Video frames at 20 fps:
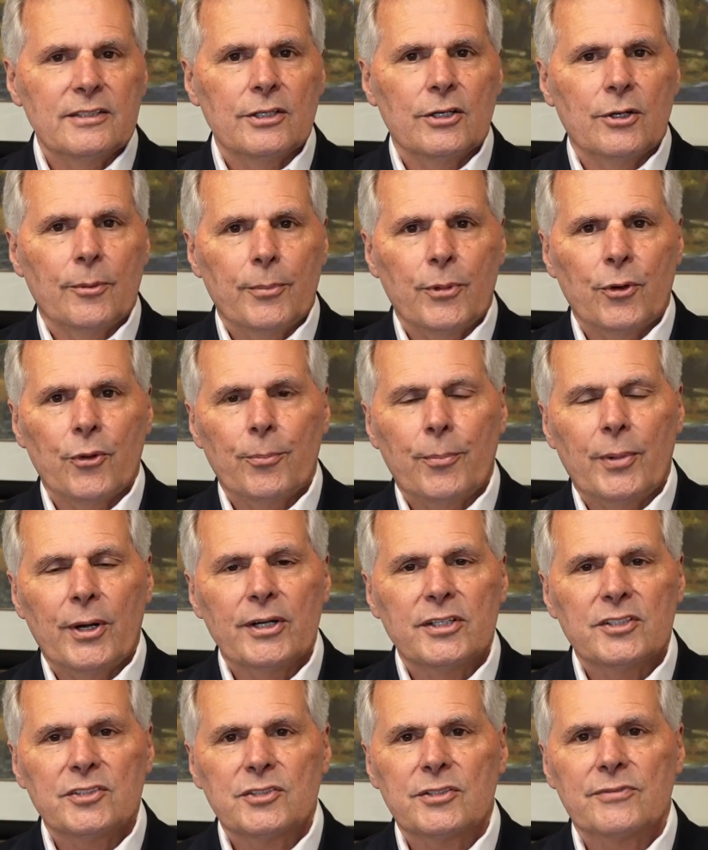you know, both
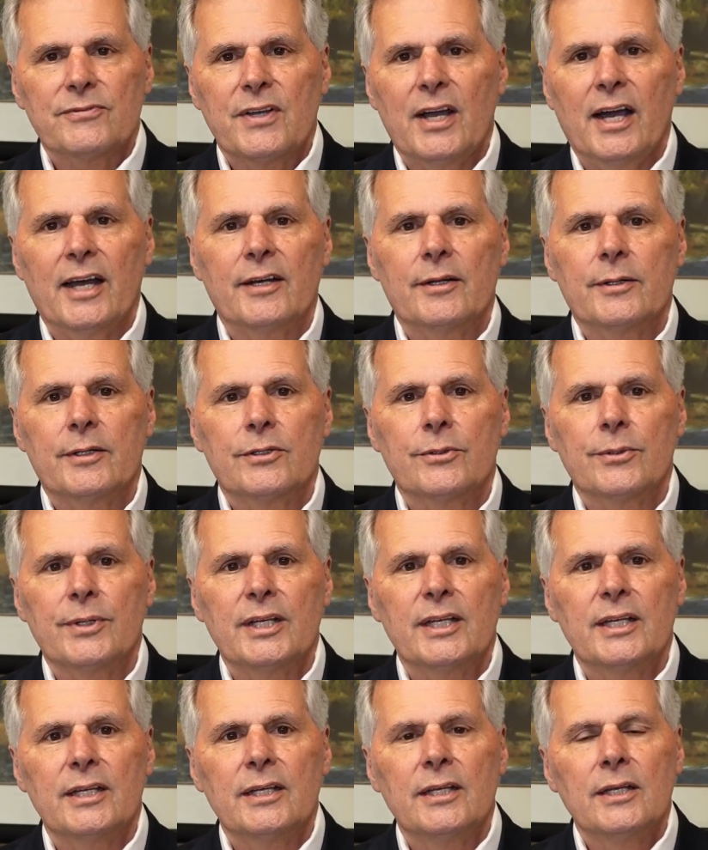parties have got to
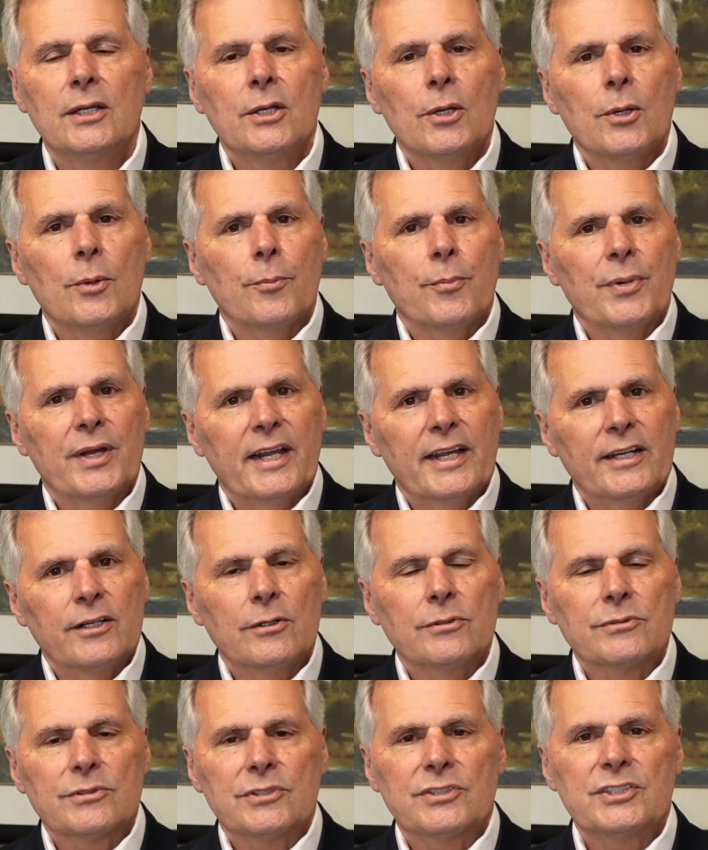agree but I
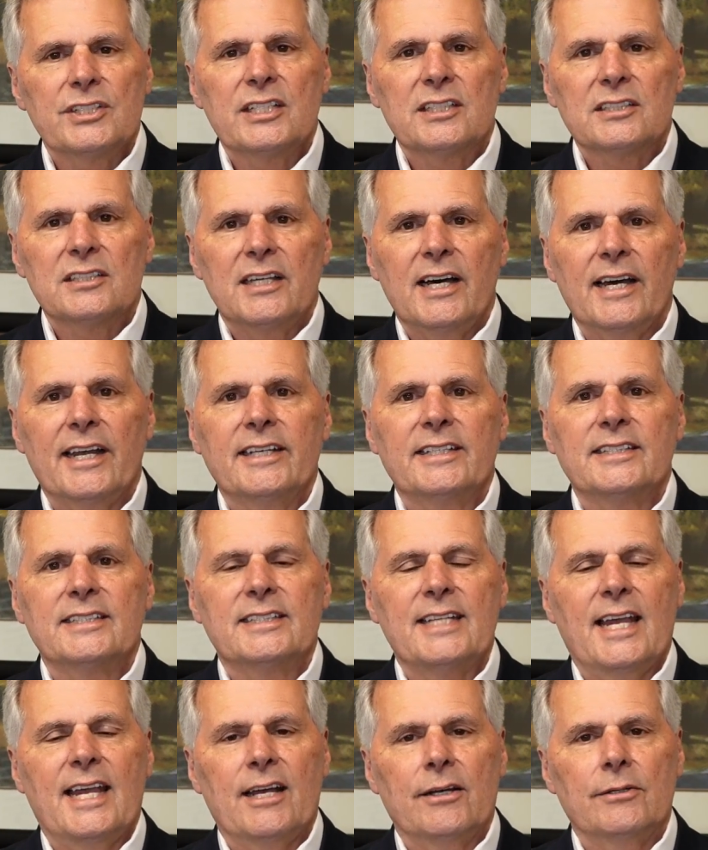don't see a lot of
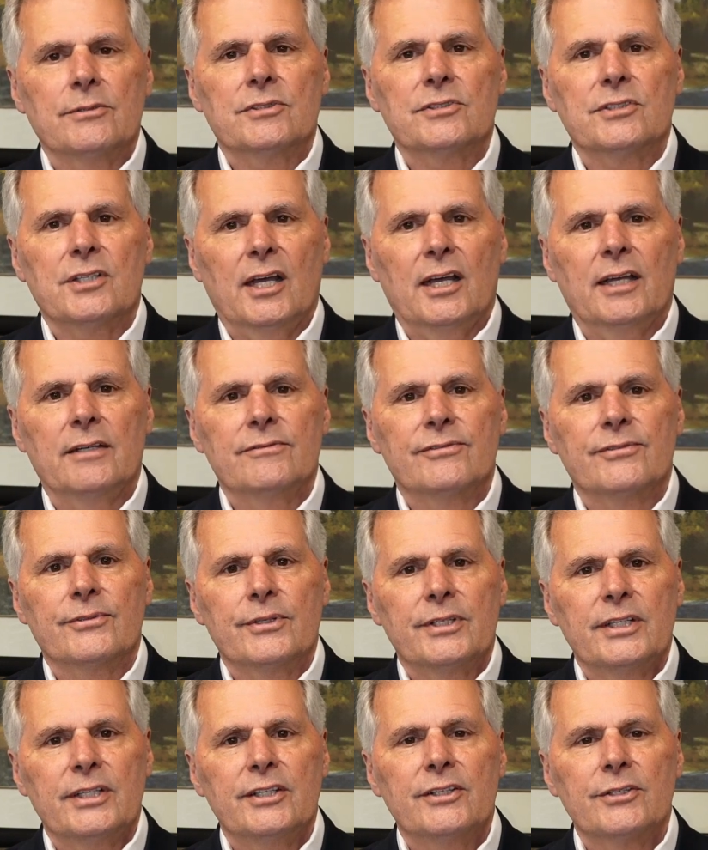downside
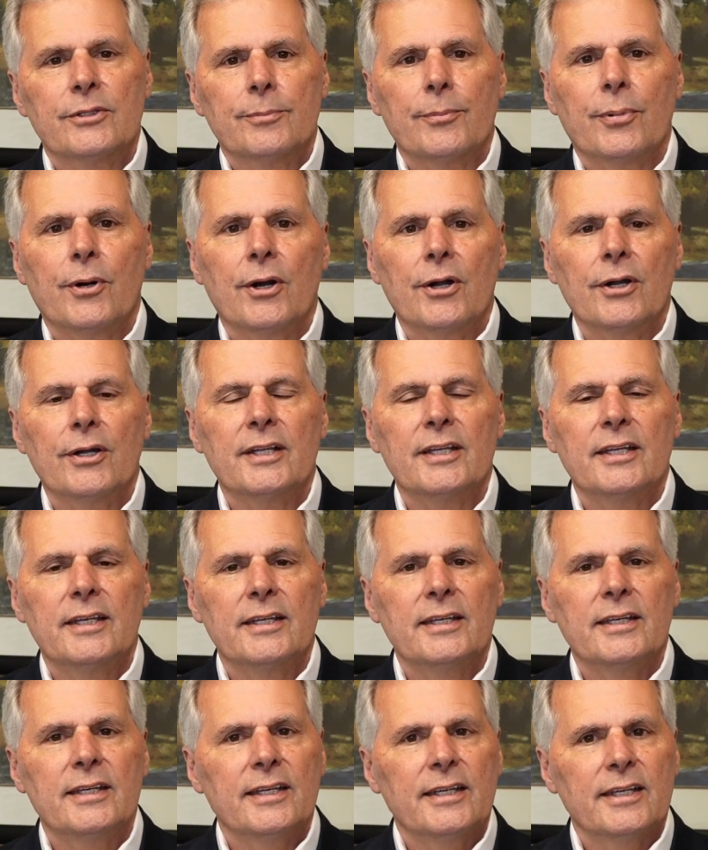for either
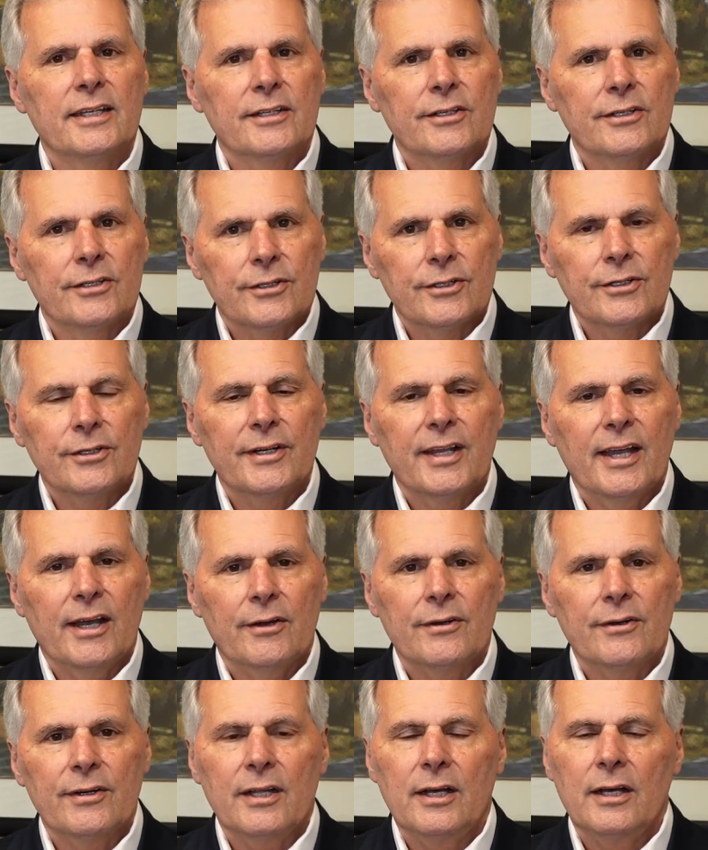party in an
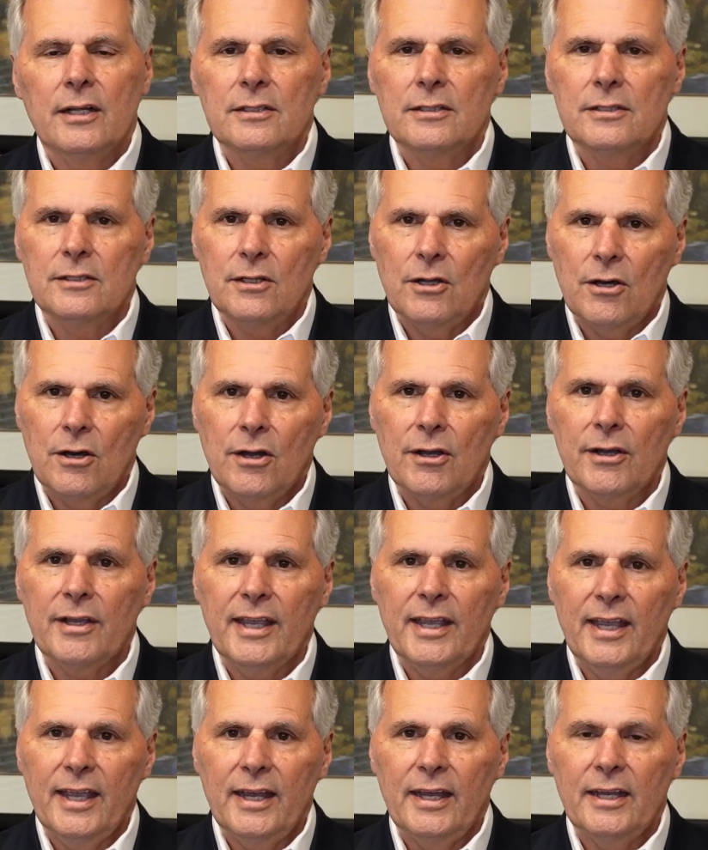earnout, as
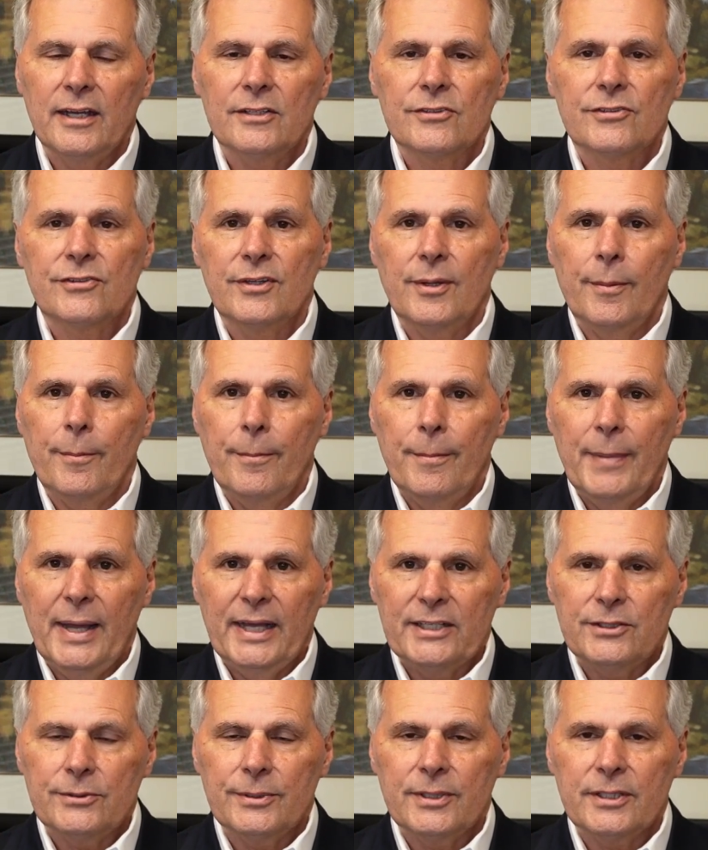long as the
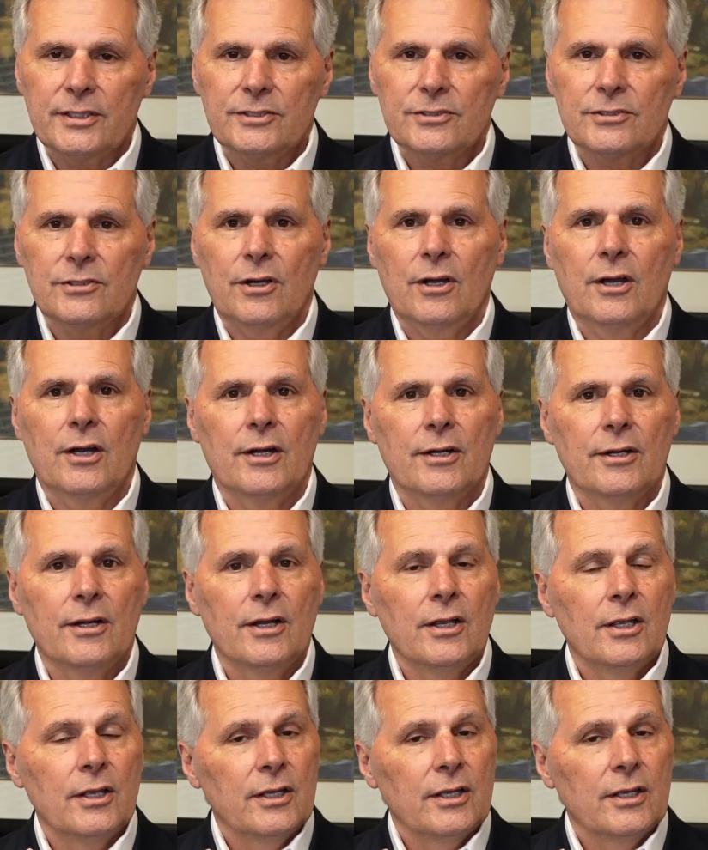metrics are